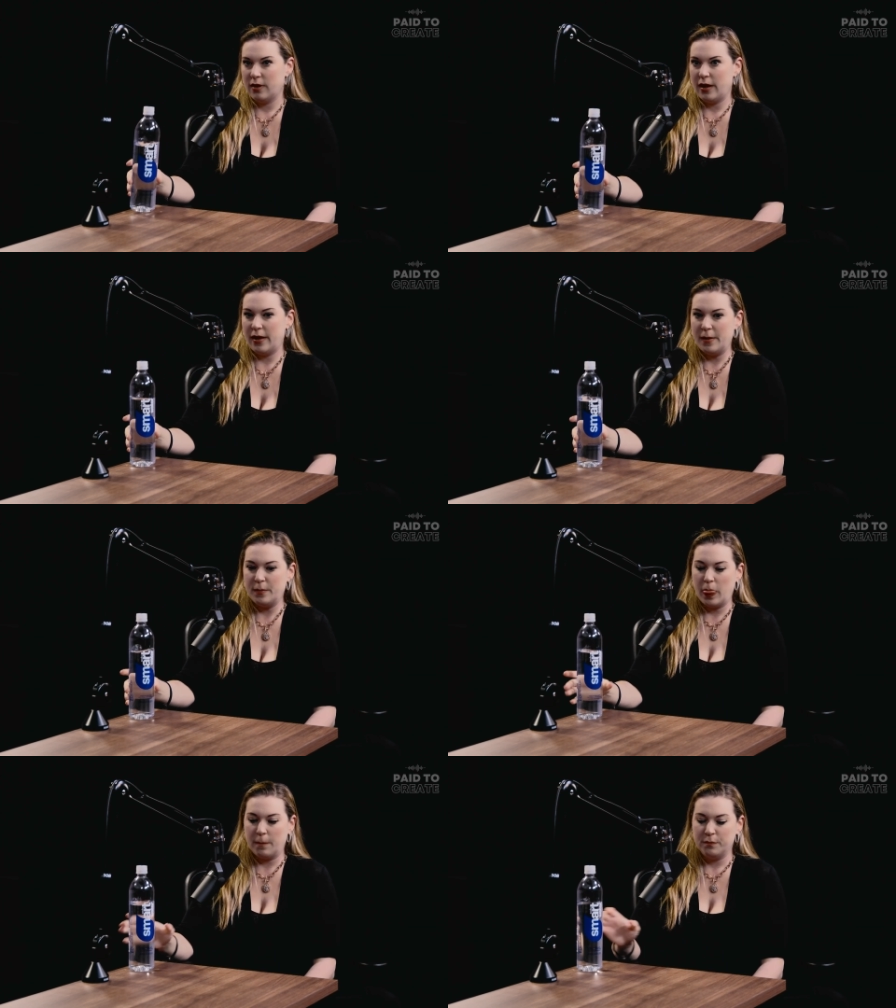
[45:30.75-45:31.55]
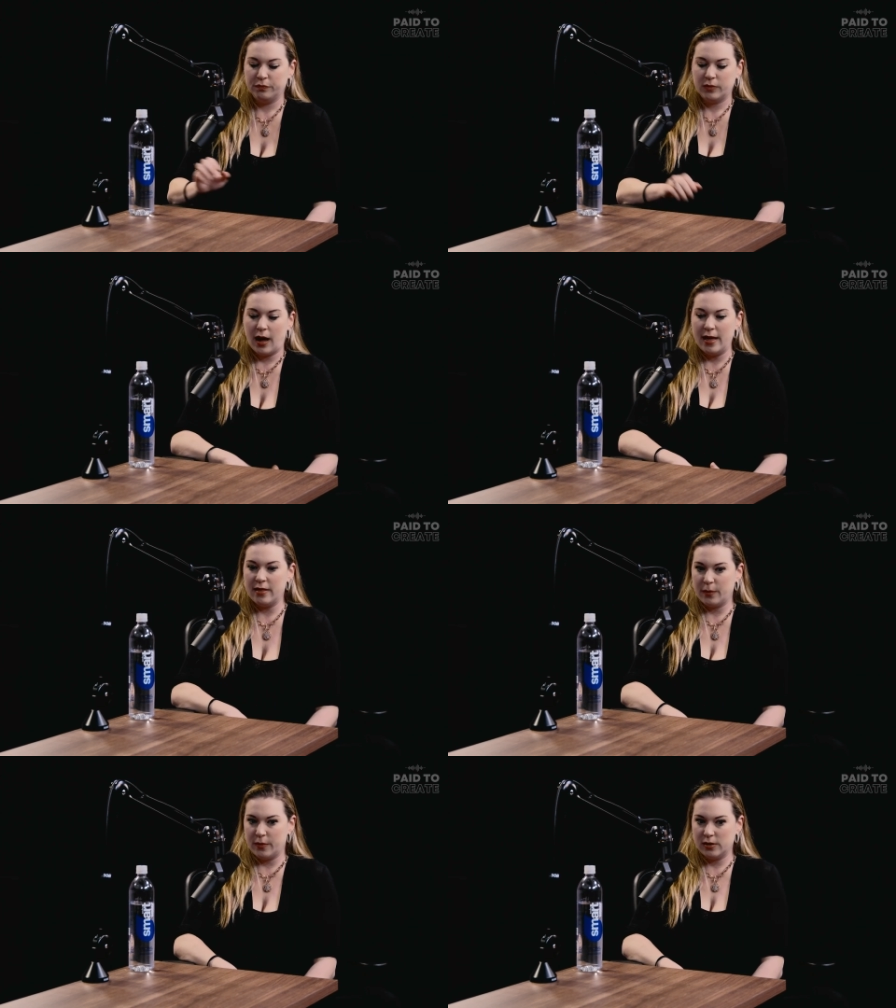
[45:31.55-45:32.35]
Um, I
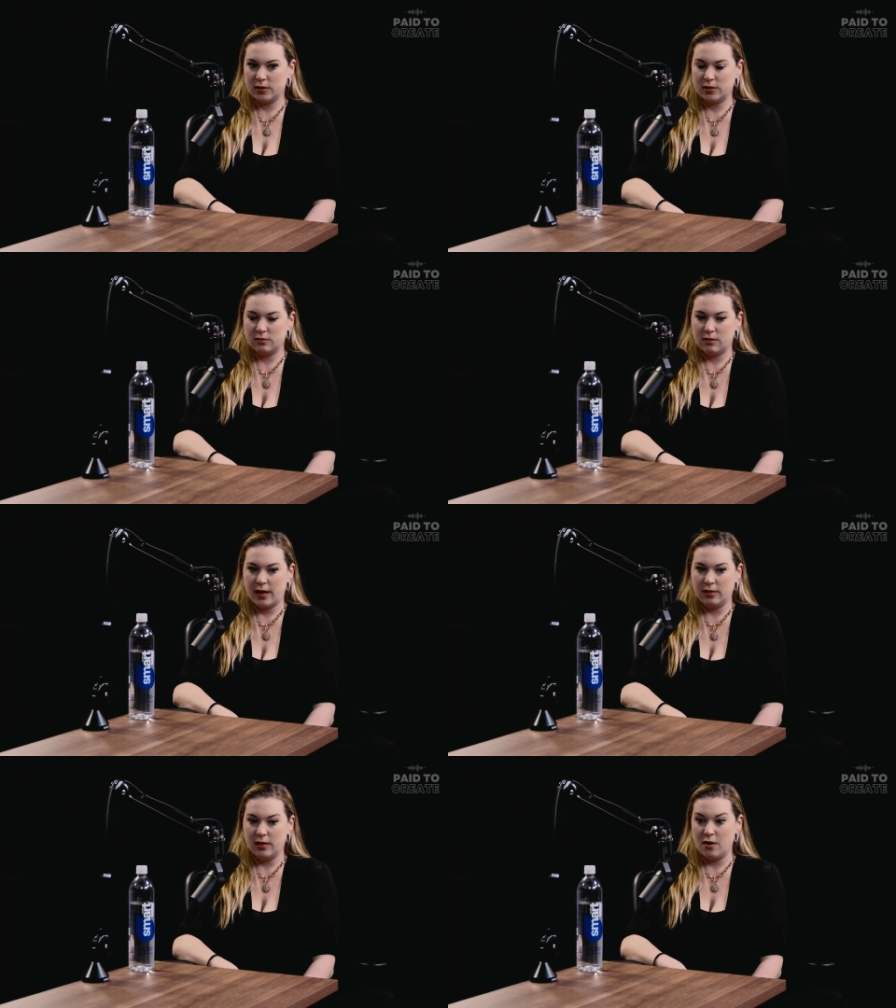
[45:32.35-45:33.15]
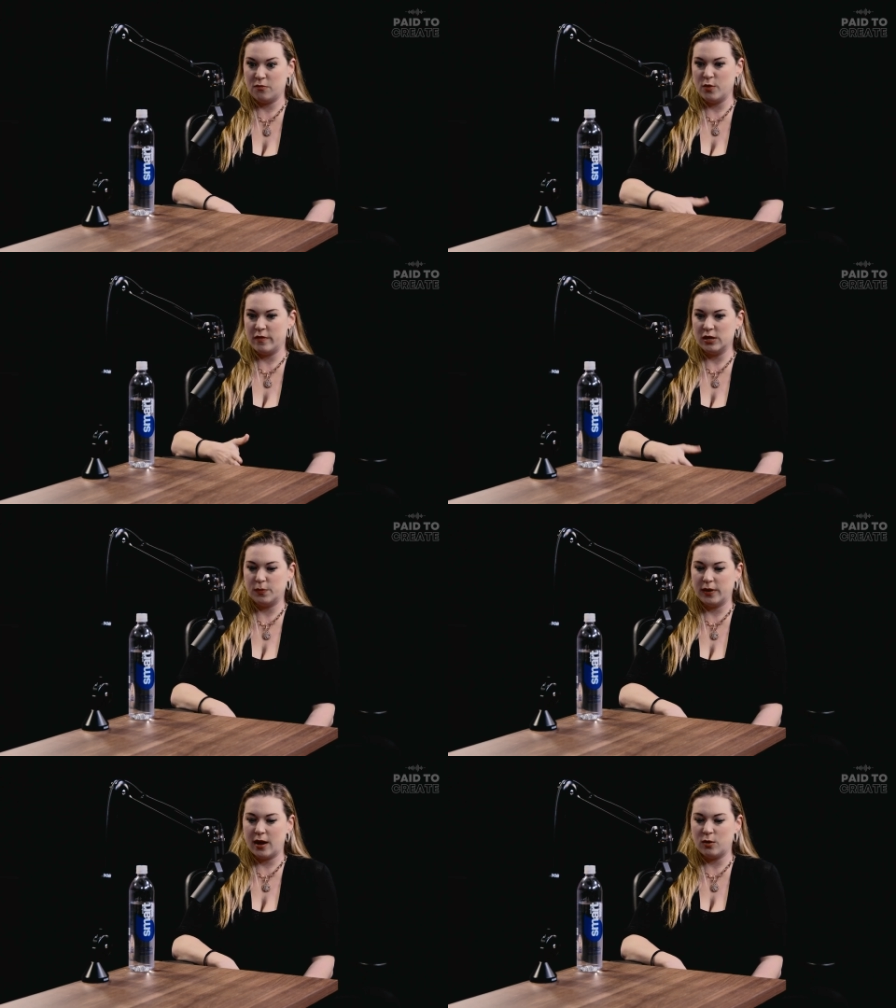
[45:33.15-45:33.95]
like books. I love movies,
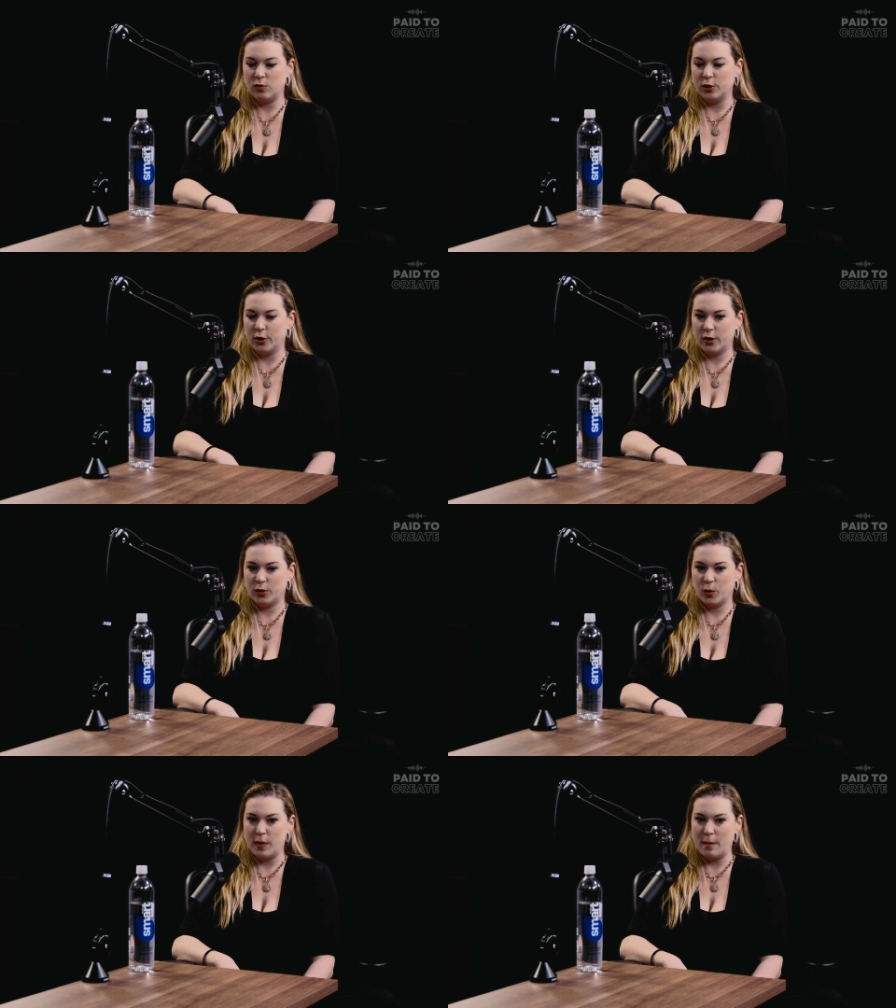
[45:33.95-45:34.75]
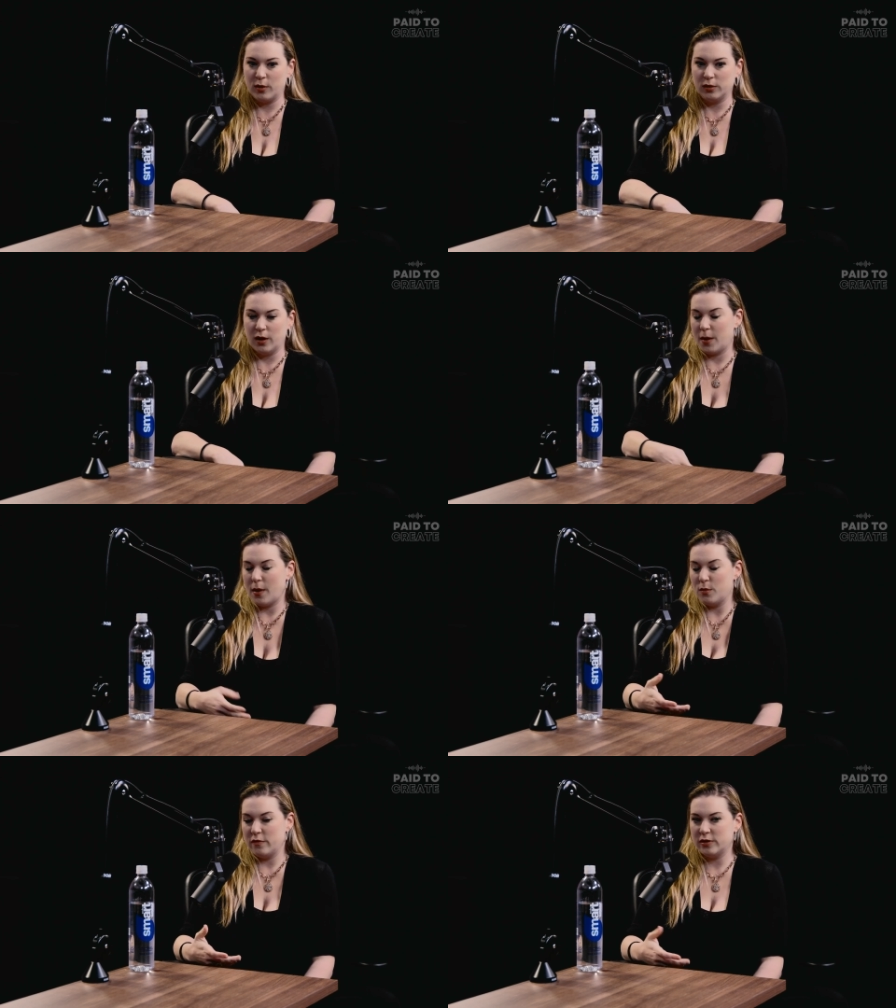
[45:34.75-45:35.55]
but I don't learn or remember a lot
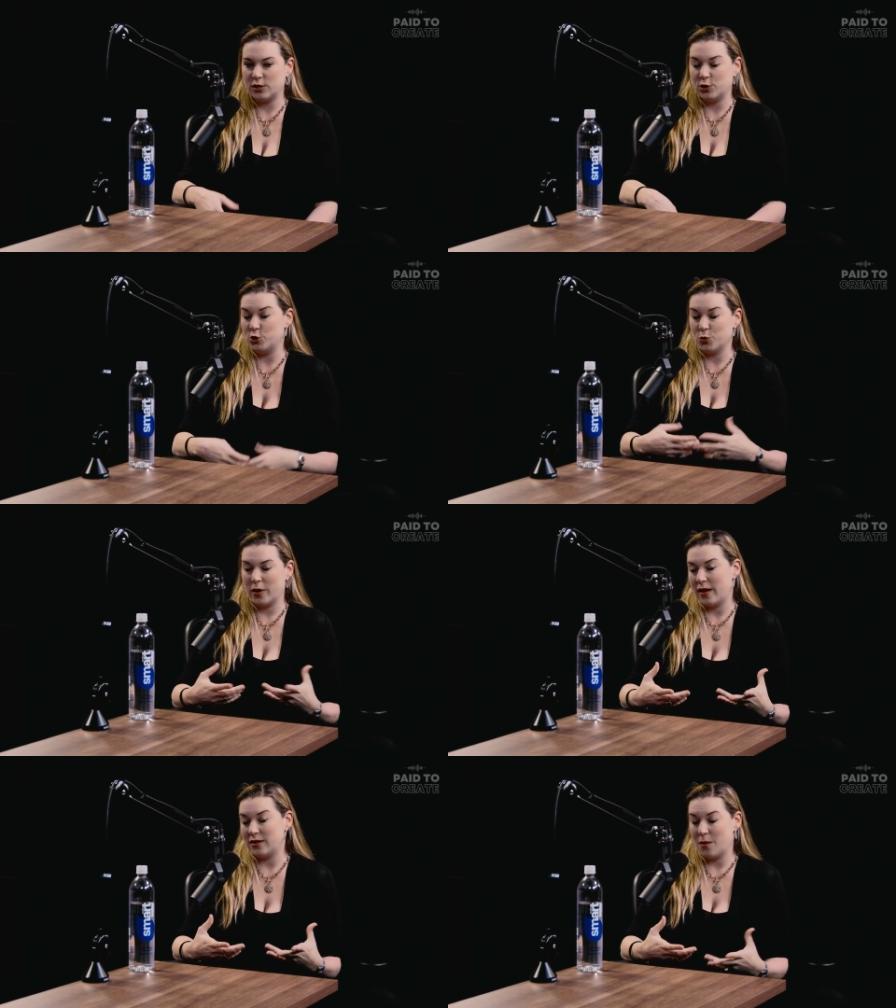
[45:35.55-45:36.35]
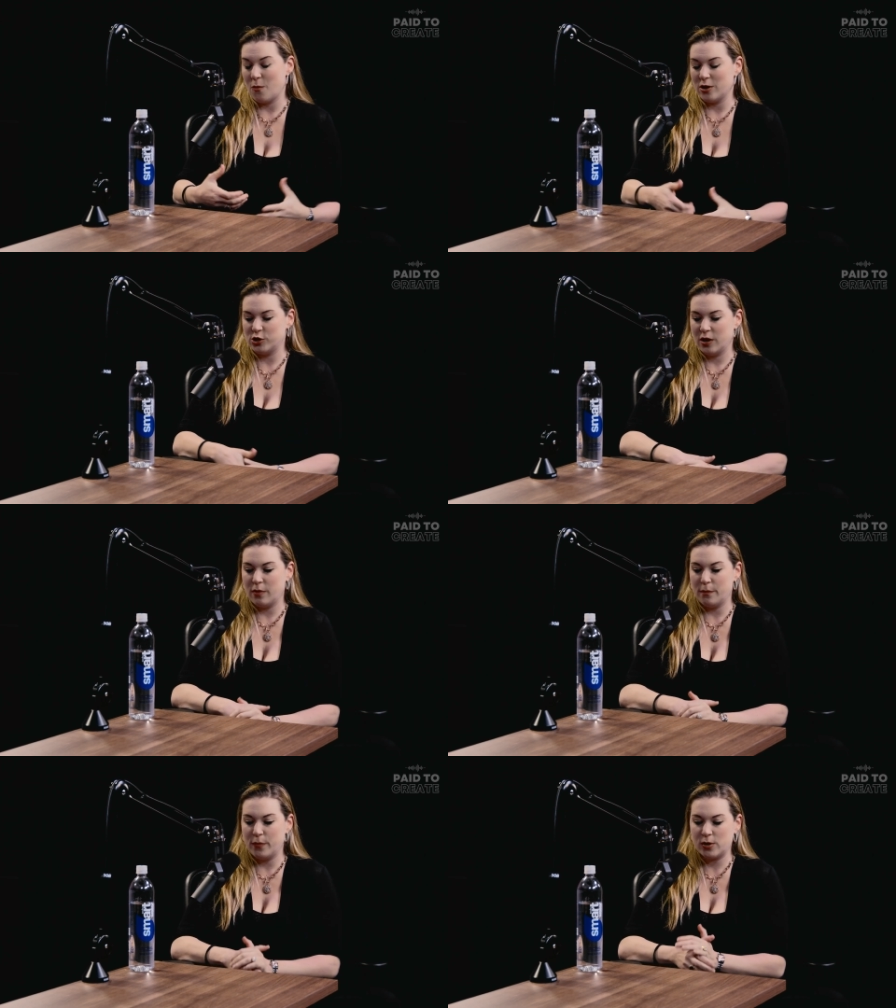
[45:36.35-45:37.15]
about movies. I just enjoy that time watching them.
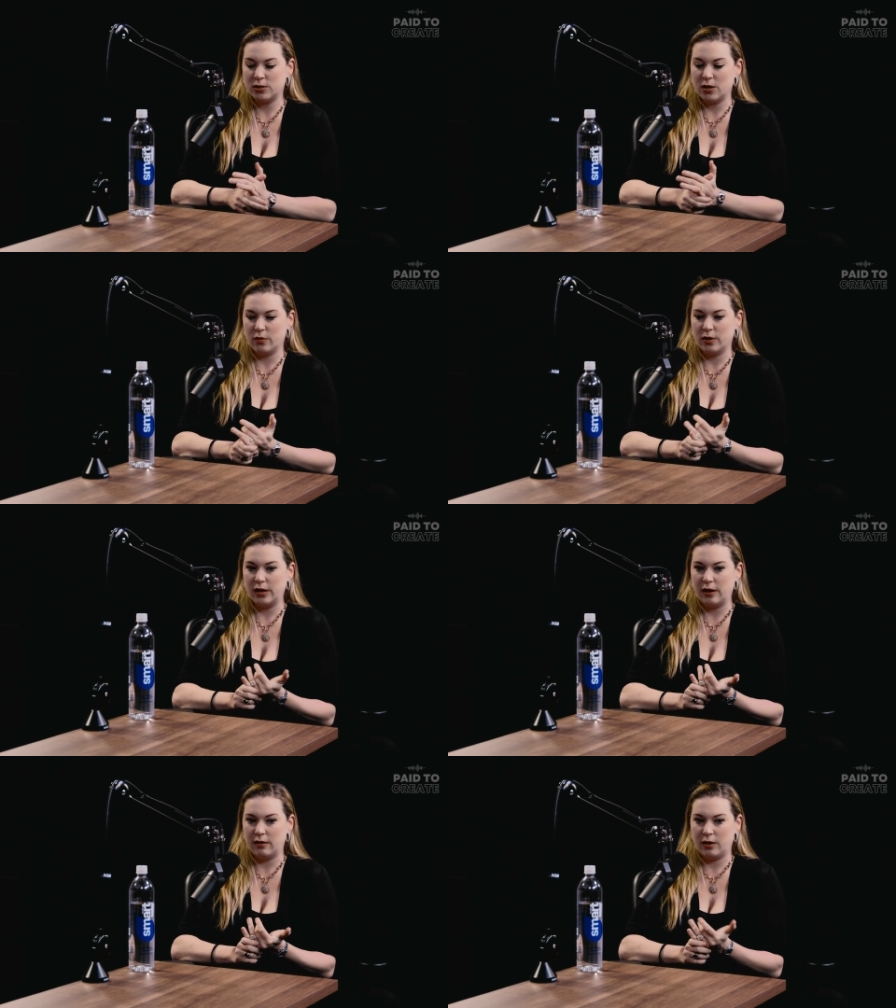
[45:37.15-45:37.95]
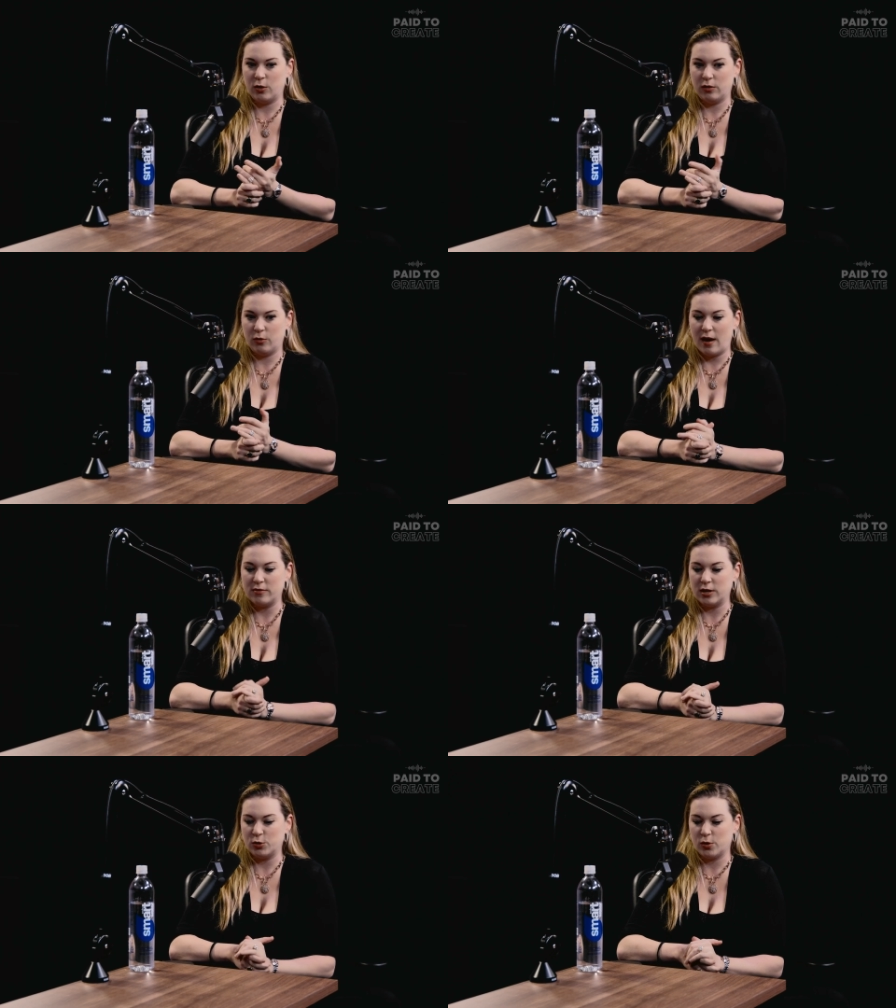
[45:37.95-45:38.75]
But books, I really
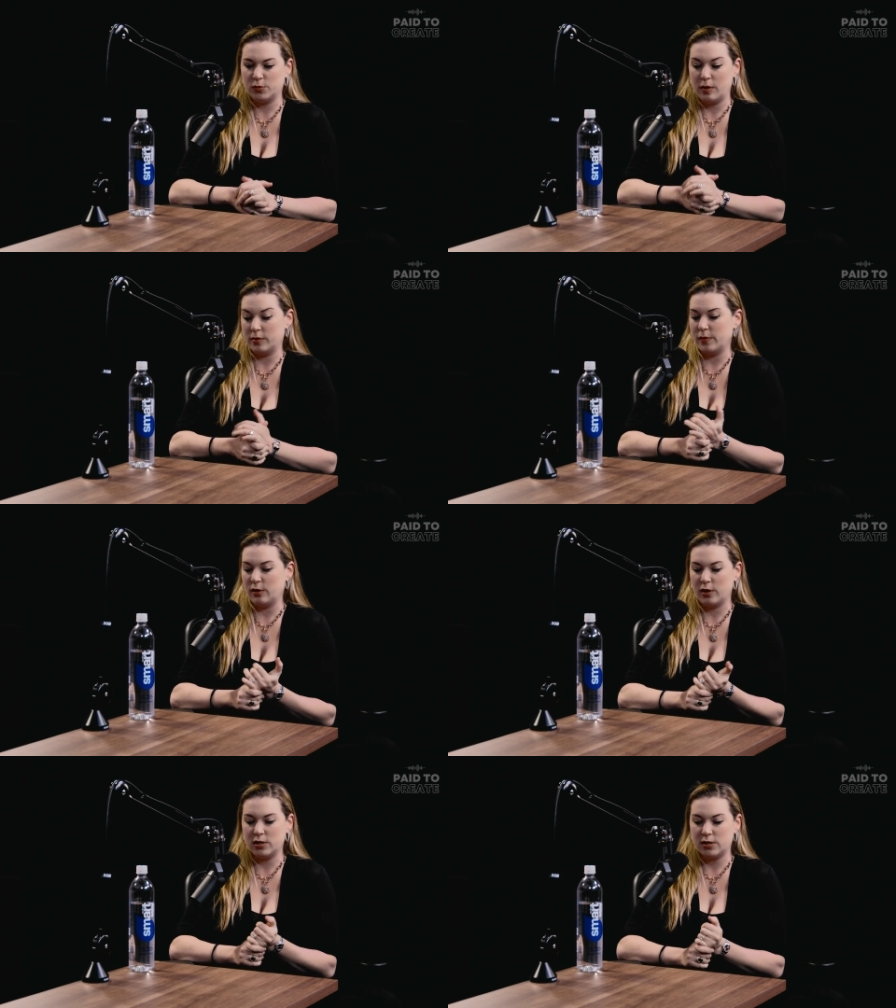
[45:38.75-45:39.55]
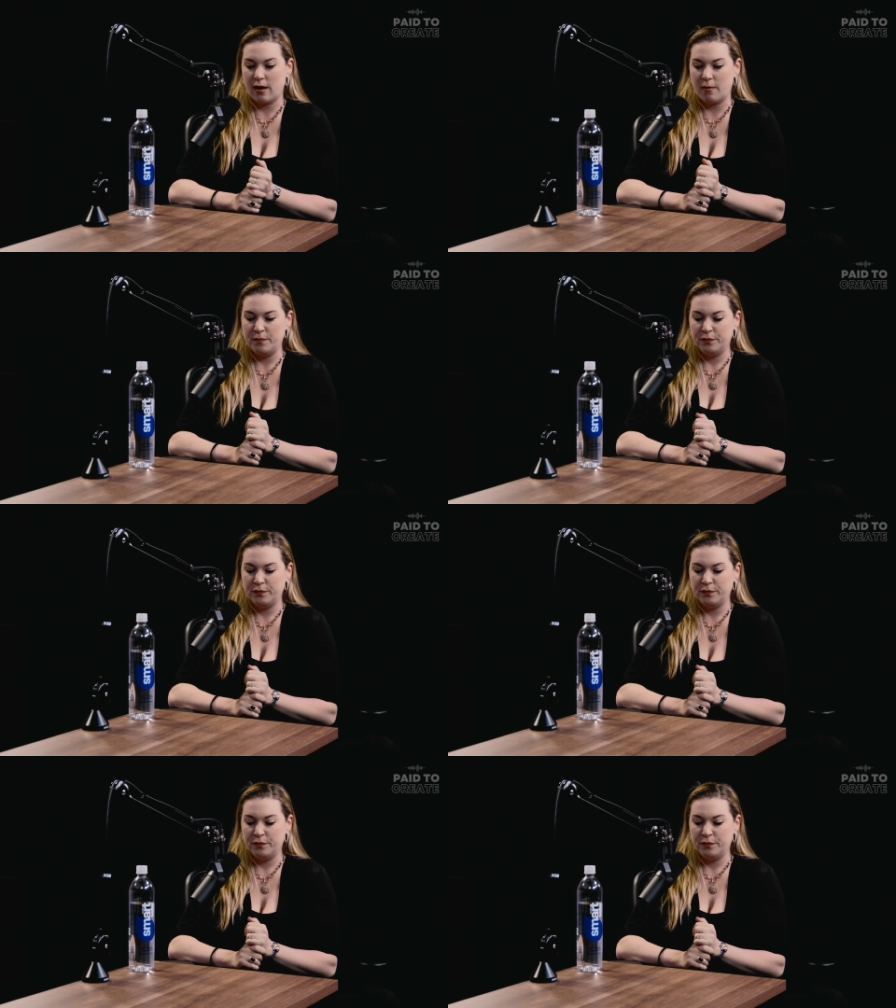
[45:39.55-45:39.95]
gravitate towards. Maybe it's my learning style.